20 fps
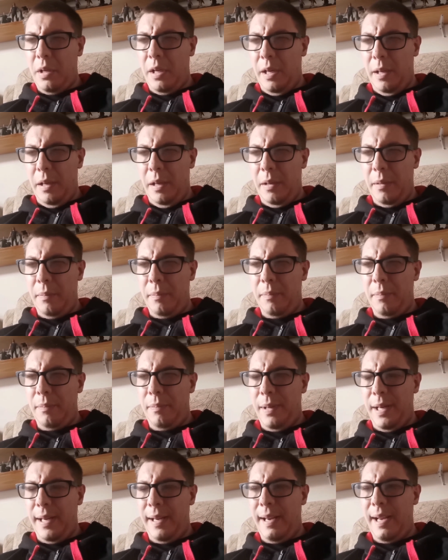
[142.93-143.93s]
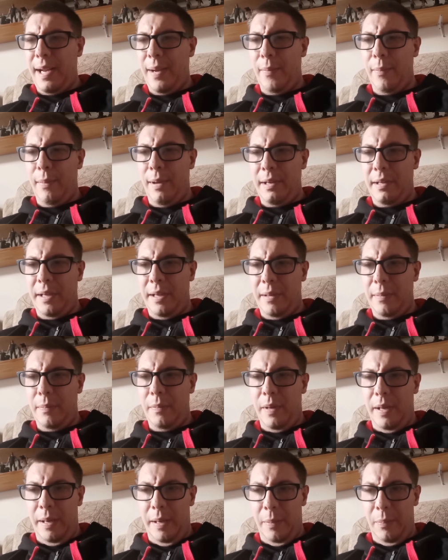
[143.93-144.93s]
uh, Benedict Cumberbatch's
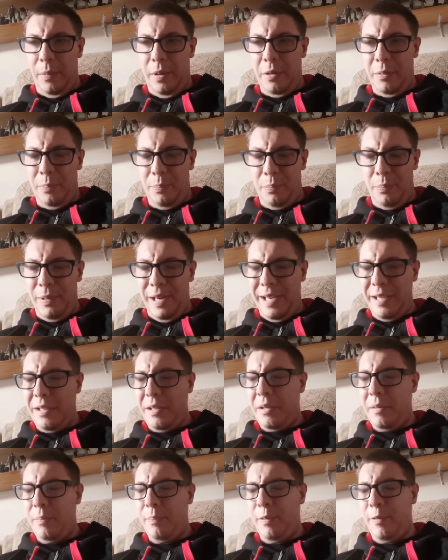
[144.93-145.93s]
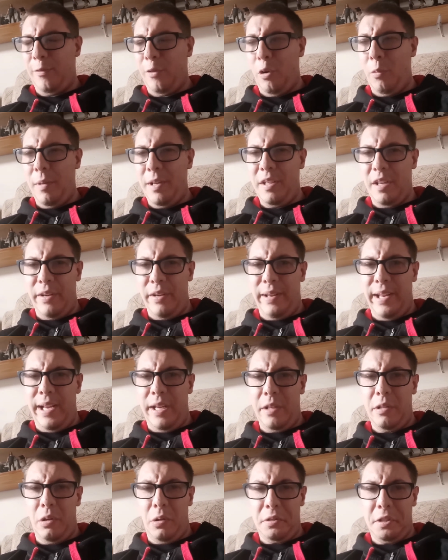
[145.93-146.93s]
uh, most best performance, I
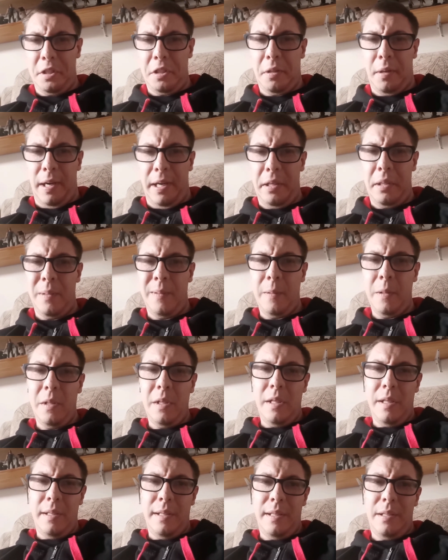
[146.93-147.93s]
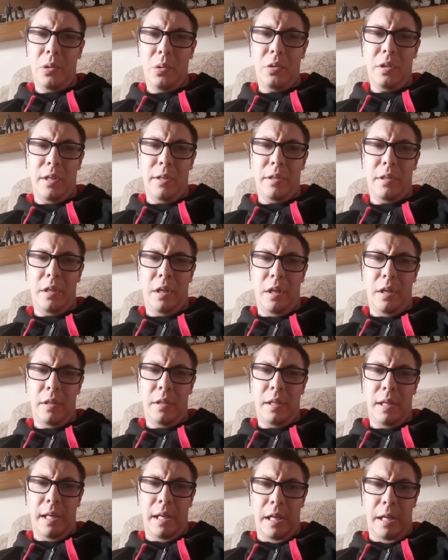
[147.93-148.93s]
think, is Doctor Strange. This also
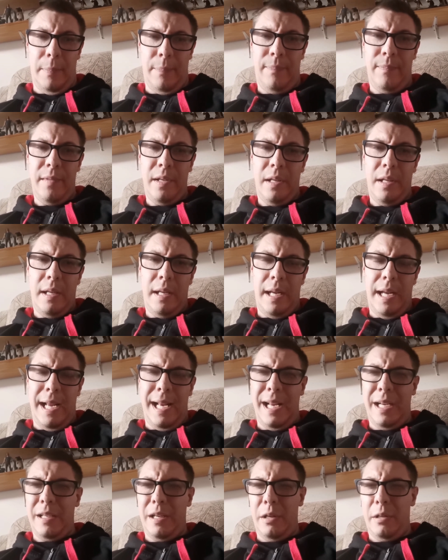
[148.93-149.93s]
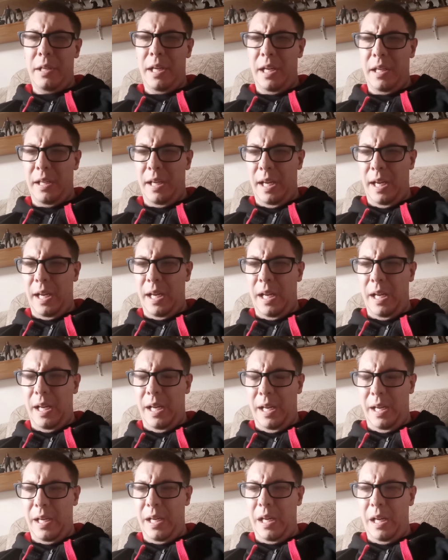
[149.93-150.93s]
stars um, Alex Otiti
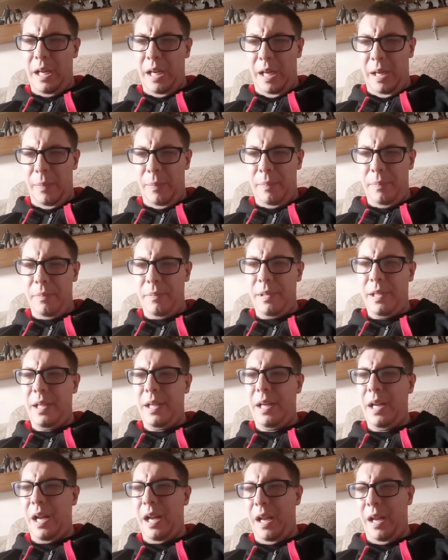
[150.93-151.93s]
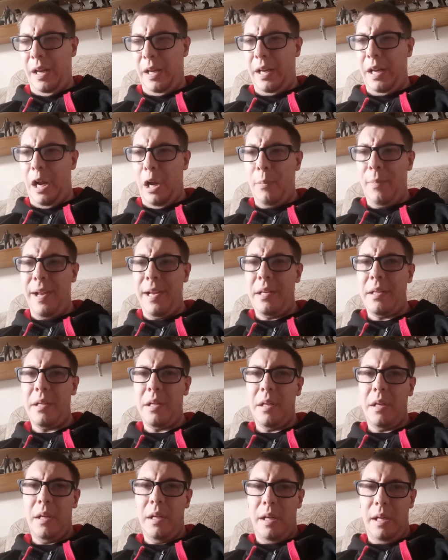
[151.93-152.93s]
uh, um, uh Gomez.
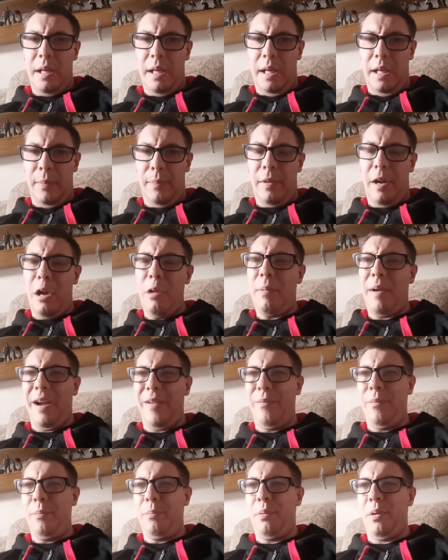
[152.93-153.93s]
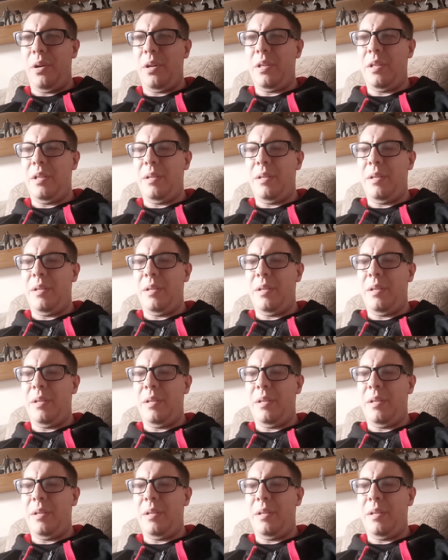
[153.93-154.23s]
Um, hope I haven't